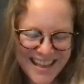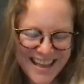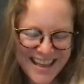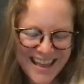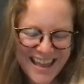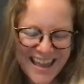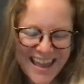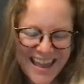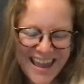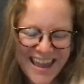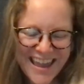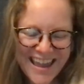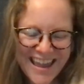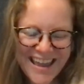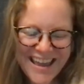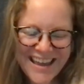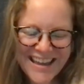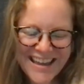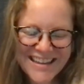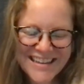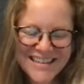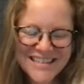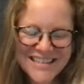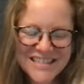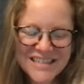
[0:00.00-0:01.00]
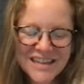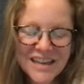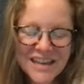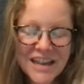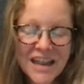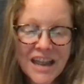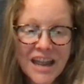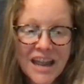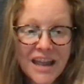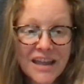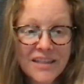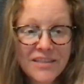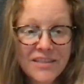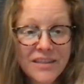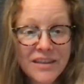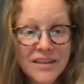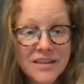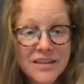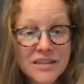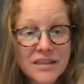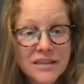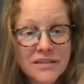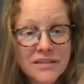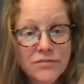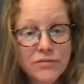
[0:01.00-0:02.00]
And it's
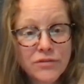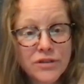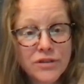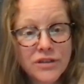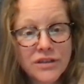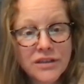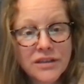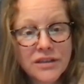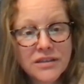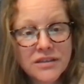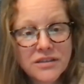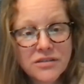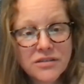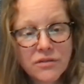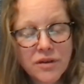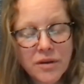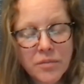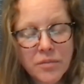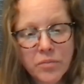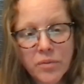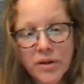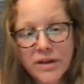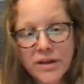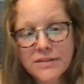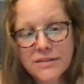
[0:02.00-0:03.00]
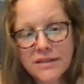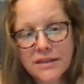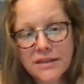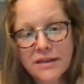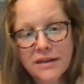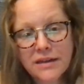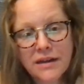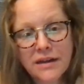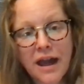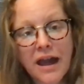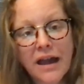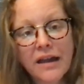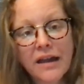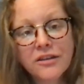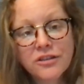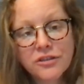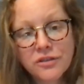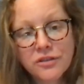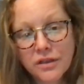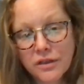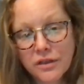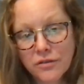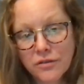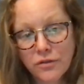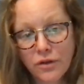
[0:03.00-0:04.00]
a really discreet bracelet. It
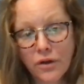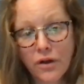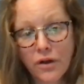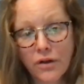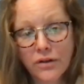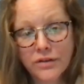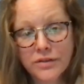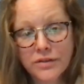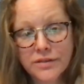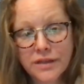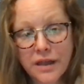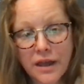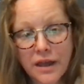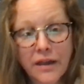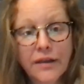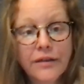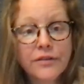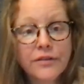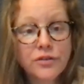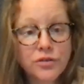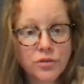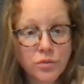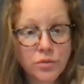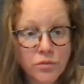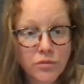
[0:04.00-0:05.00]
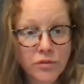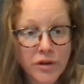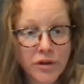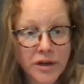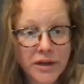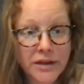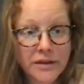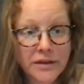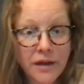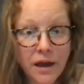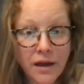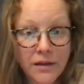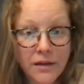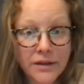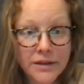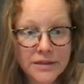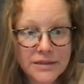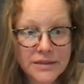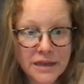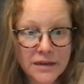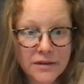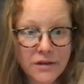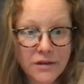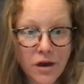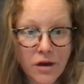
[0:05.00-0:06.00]
actually looks like jewelry, not like
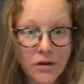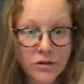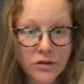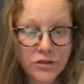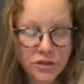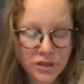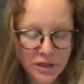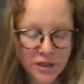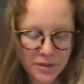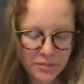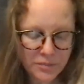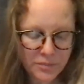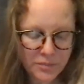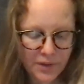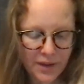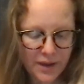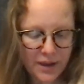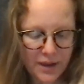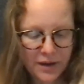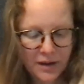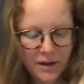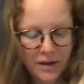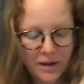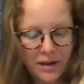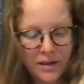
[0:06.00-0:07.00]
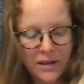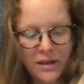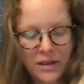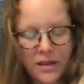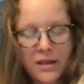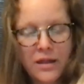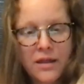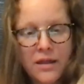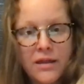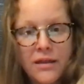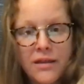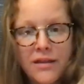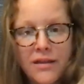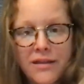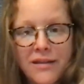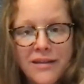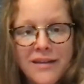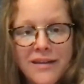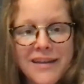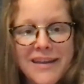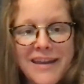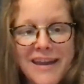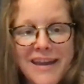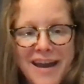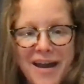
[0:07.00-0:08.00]
technology, but
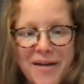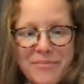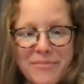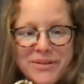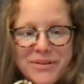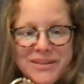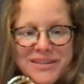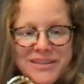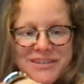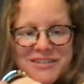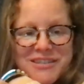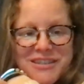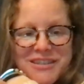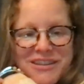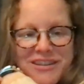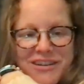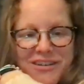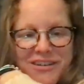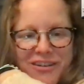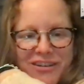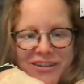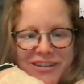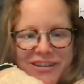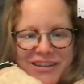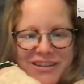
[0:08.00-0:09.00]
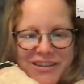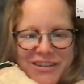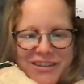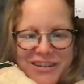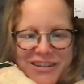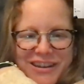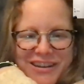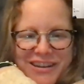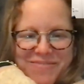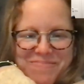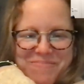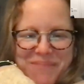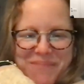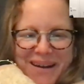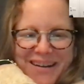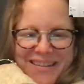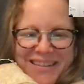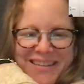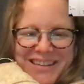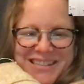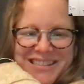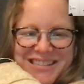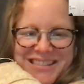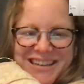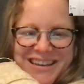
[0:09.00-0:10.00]
yeah, but there's a little, you can
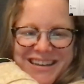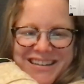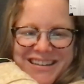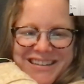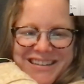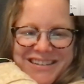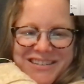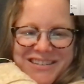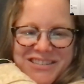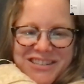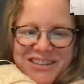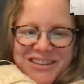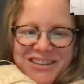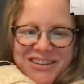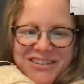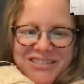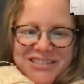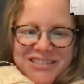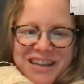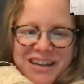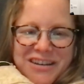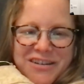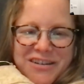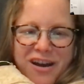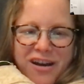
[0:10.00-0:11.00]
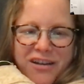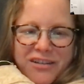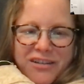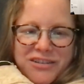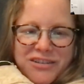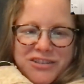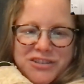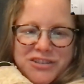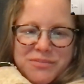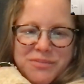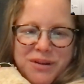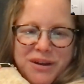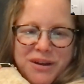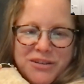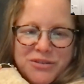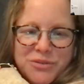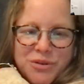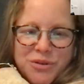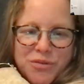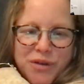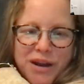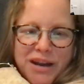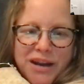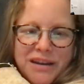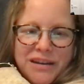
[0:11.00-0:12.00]
barely see it. There's a little technology module
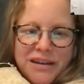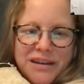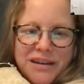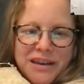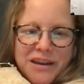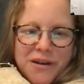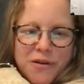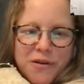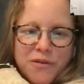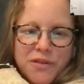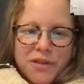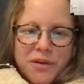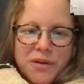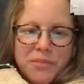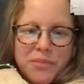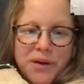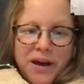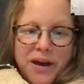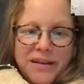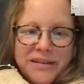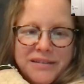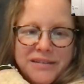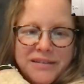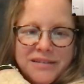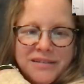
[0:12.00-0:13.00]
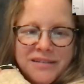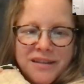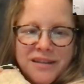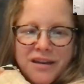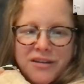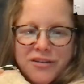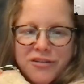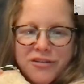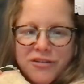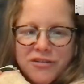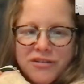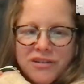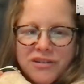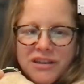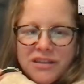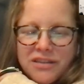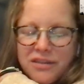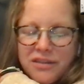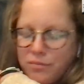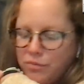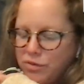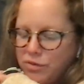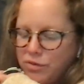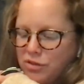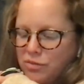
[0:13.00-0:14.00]
right in here with a button underneath
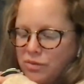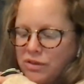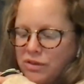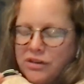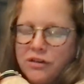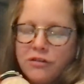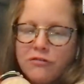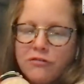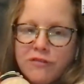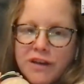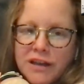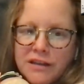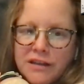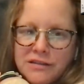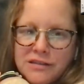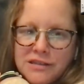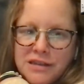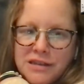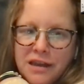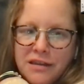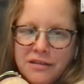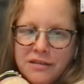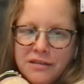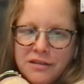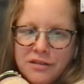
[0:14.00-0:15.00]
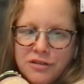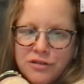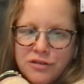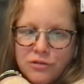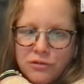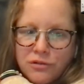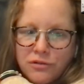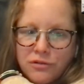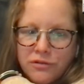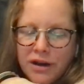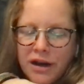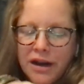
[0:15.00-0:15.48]
in between your wrist and the jewelry.